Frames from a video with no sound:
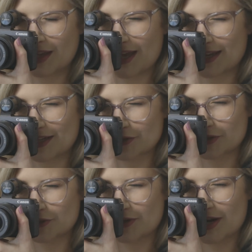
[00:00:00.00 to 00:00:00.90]
I can
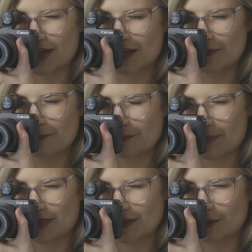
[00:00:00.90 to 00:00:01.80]
actually drag
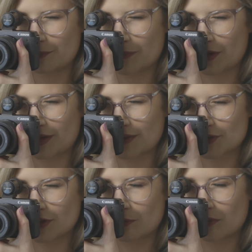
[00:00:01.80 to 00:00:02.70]
my thumb around the
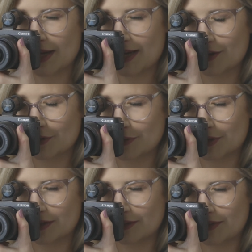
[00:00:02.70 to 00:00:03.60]
top right-hand
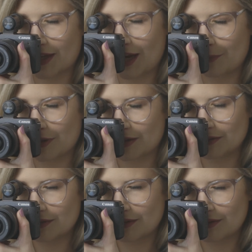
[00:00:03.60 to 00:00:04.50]
corner of the
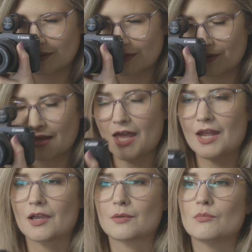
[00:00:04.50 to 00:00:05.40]
camera
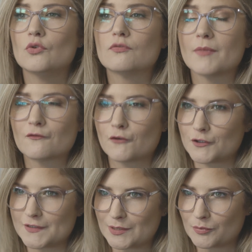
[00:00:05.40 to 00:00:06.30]
and I can move my
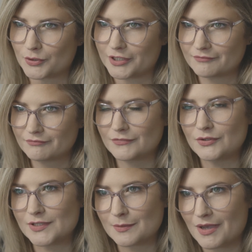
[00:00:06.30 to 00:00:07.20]
focusing point
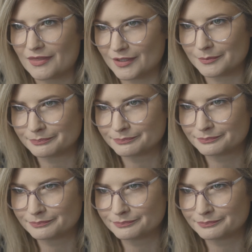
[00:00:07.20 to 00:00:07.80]
using my thumb.